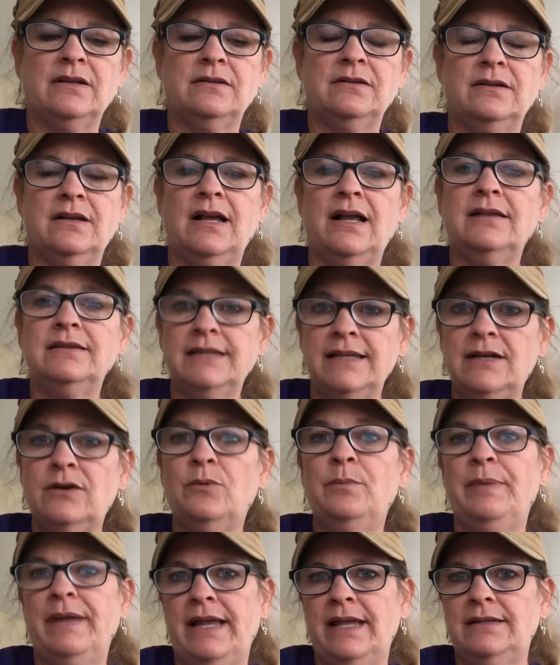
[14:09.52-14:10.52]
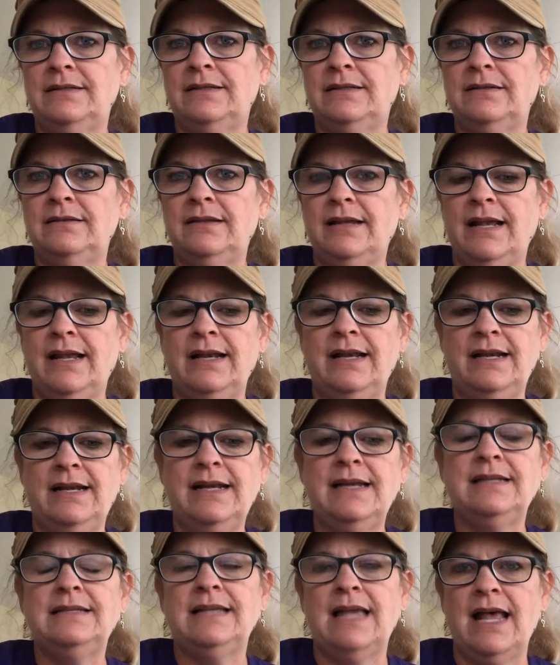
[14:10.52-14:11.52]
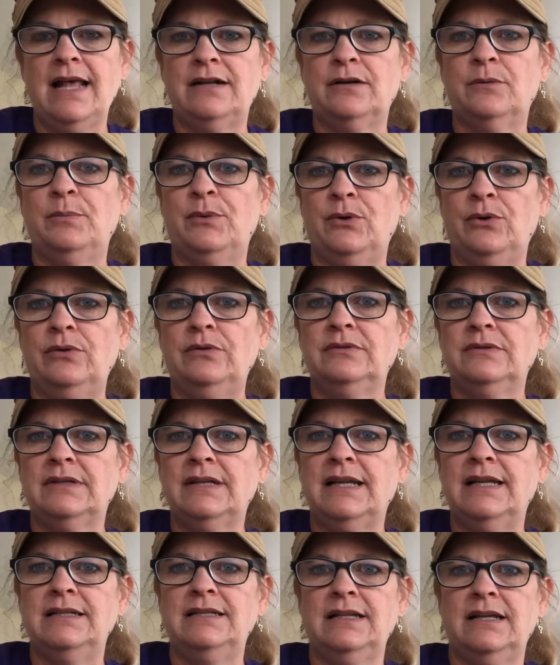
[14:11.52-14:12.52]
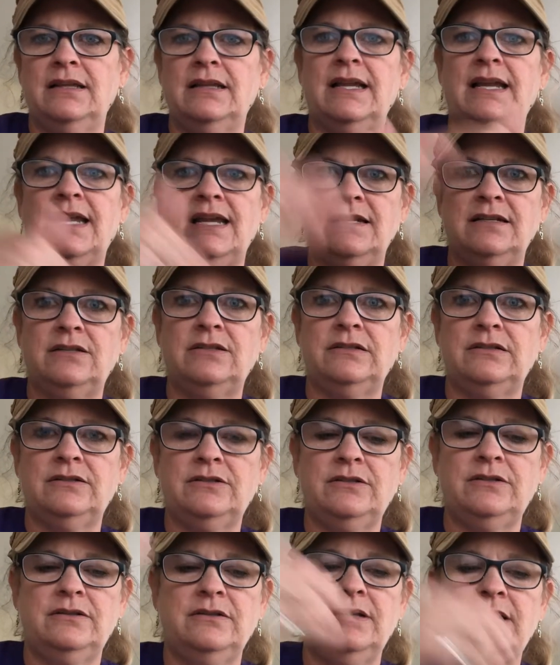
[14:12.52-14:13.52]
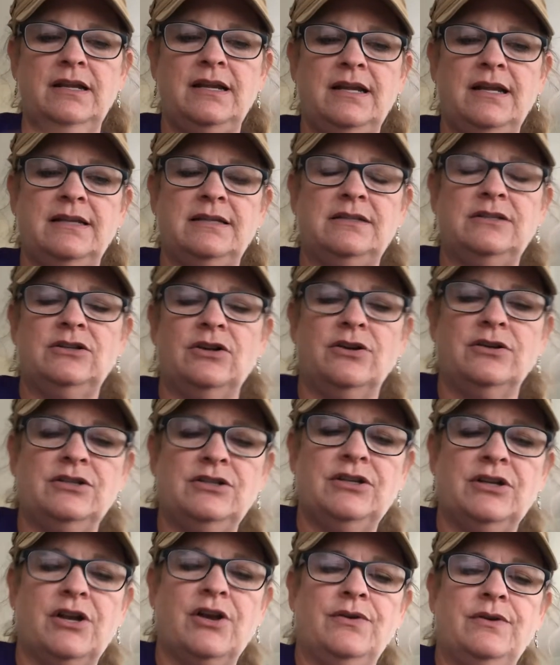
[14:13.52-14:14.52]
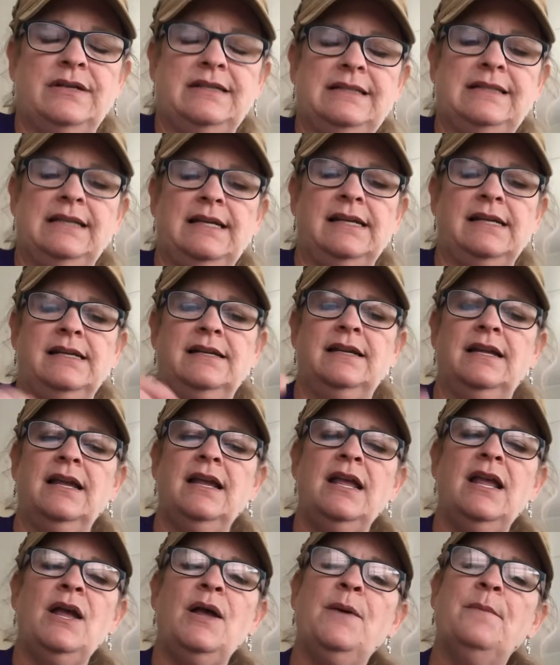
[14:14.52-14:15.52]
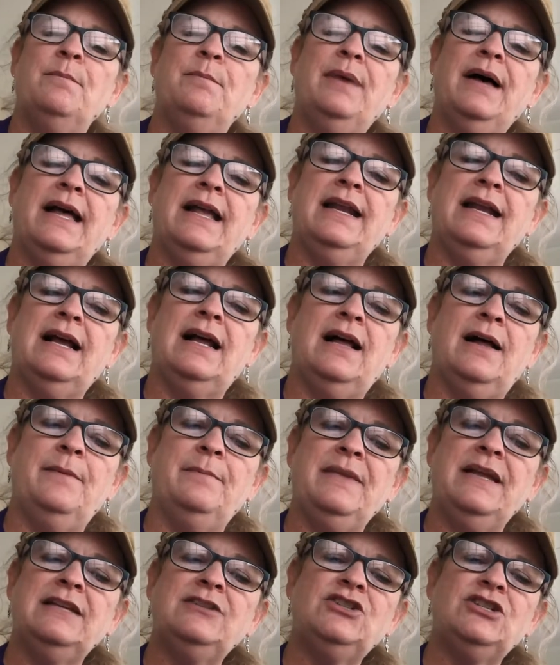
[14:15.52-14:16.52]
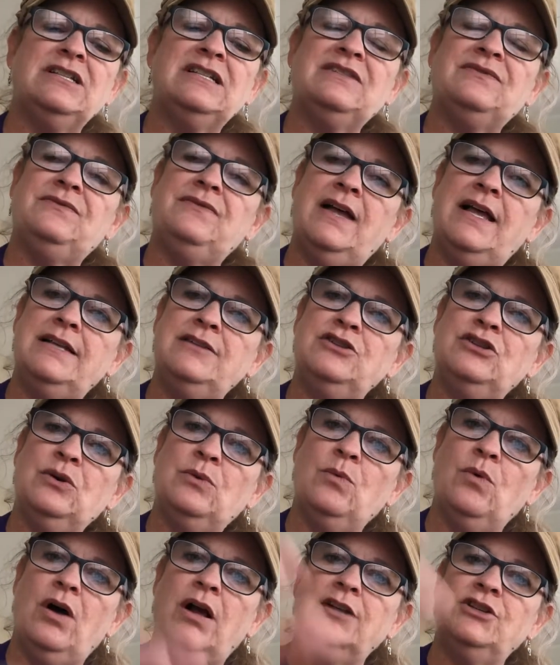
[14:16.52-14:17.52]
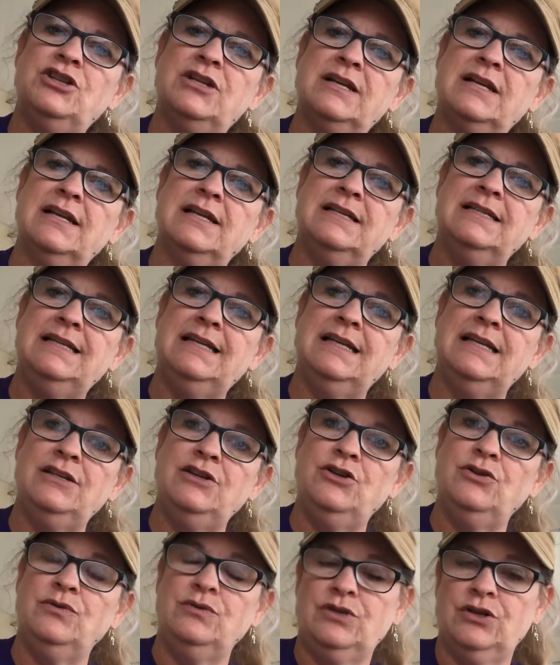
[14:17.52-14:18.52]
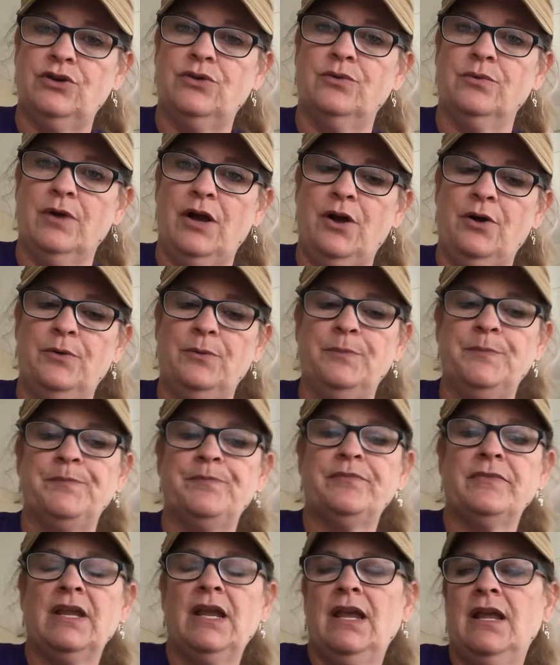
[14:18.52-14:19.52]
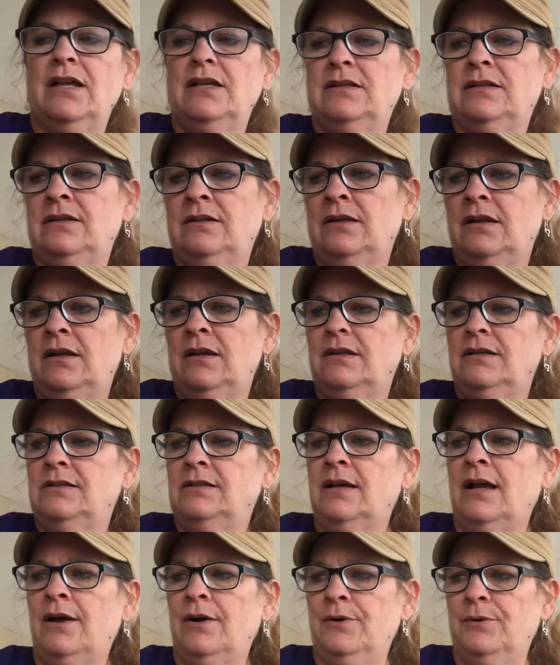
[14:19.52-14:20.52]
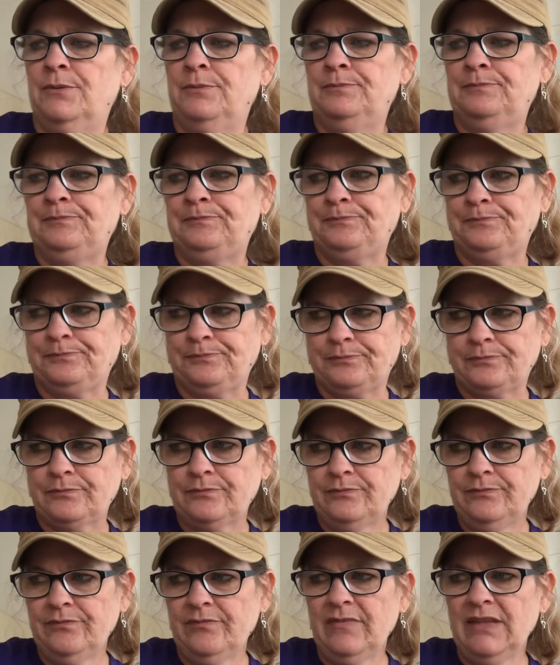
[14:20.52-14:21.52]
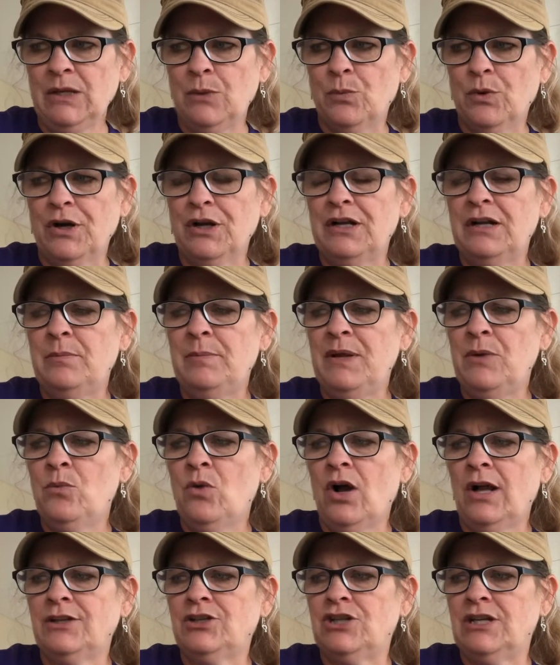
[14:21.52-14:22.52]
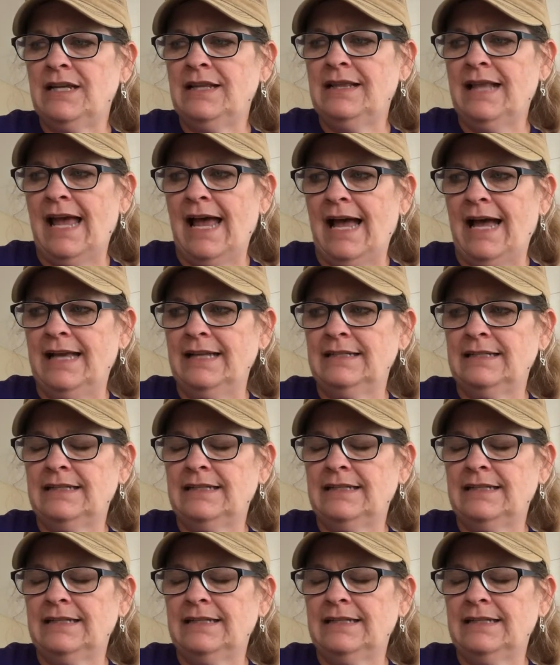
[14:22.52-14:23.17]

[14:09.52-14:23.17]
a little bit, and it is edible until it starts to go to seed. But it's just fun to watch it continue to grow. So we're going to be watching that.